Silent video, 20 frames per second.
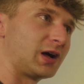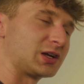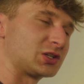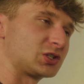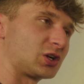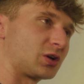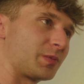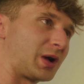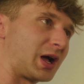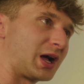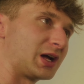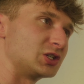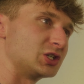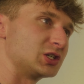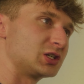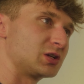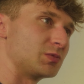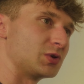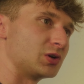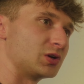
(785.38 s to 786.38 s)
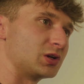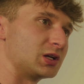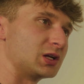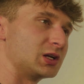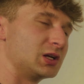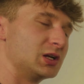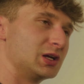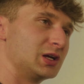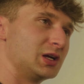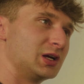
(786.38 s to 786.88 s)
I start my IG
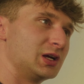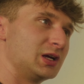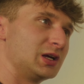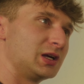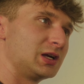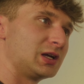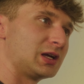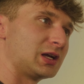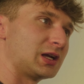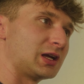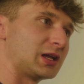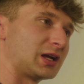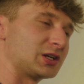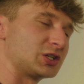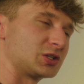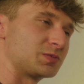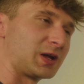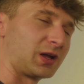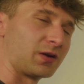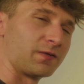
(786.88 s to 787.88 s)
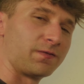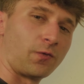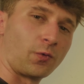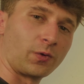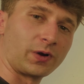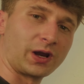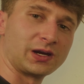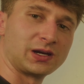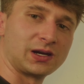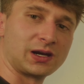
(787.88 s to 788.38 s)
community and I just make it
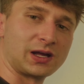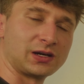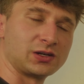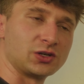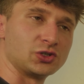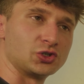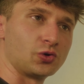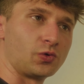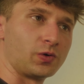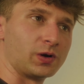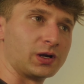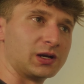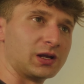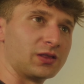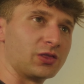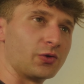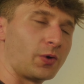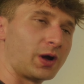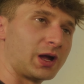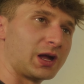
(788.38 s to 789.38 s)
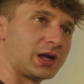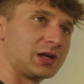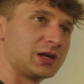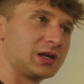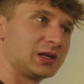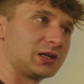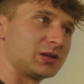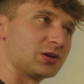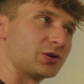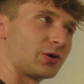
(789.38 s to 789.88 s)
$4.99 to join? And the
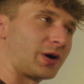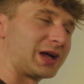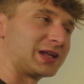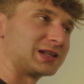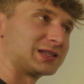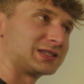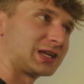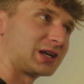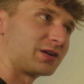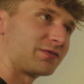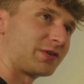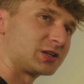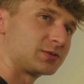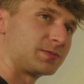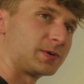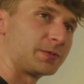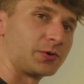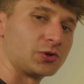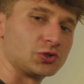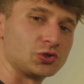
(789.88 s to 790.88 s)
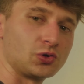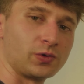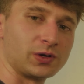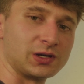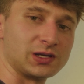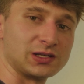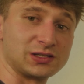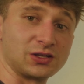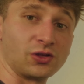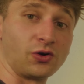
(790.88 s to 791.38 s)
way, I incentivize people to
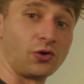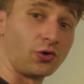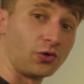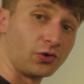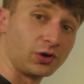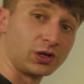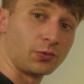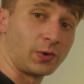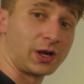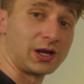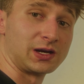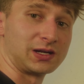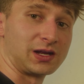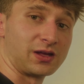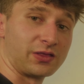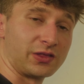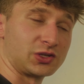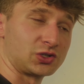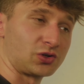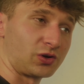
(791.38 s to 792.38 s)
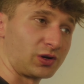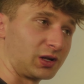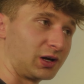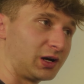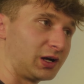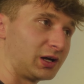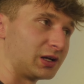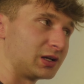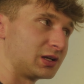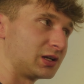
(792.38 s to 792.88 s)
join is the only way to get this green
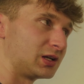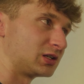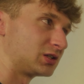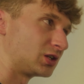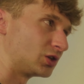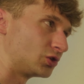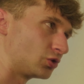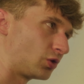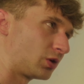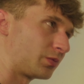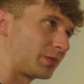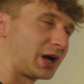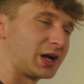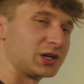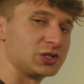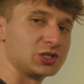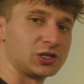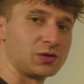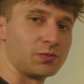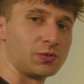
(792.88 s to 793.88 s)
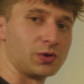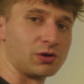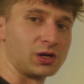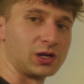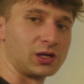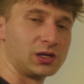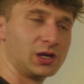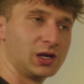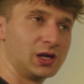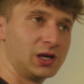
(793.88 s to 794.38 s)
LUT is to join my IG
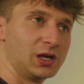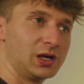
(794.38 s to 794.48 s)
community.